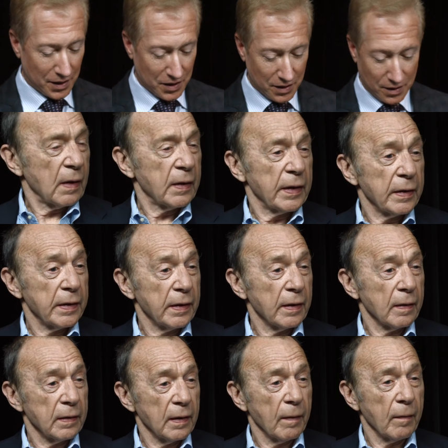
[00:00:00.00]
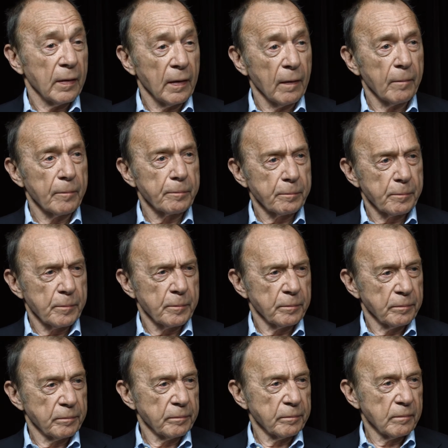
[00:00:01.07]

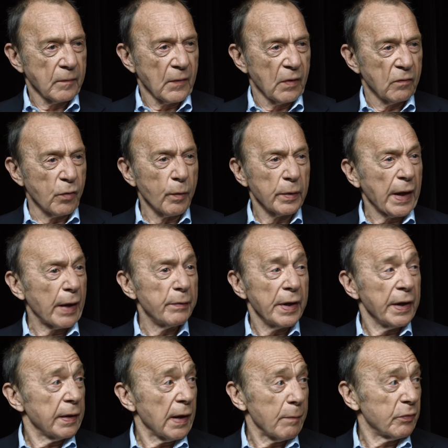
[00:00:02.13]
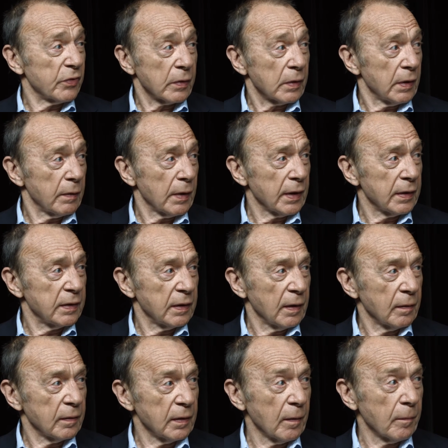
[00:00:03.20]
Yeah. From what I read, absolutely right.
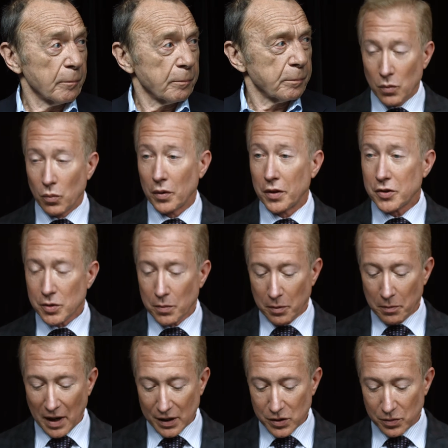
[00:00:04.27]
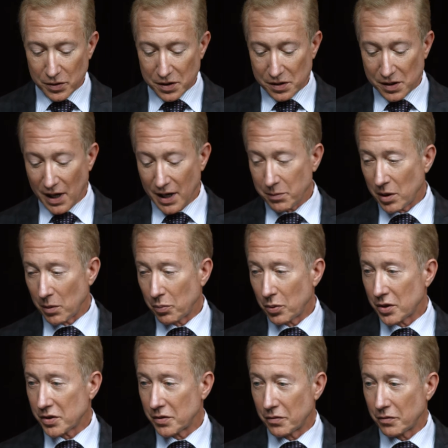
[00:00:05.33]
Yeah. Well, the Supermax was designed to be a
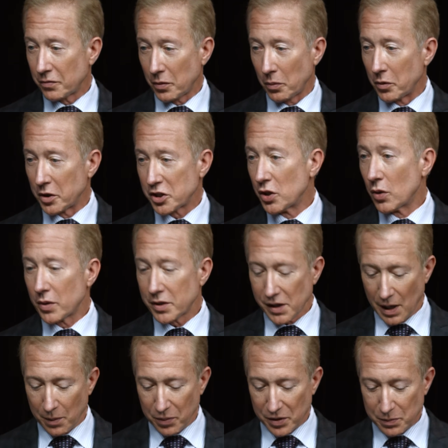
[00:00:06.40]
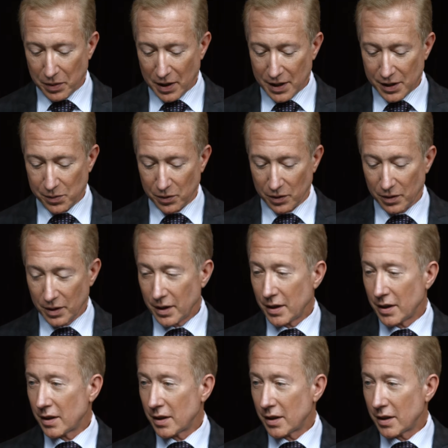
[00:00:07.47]
prison from which no escape was possible.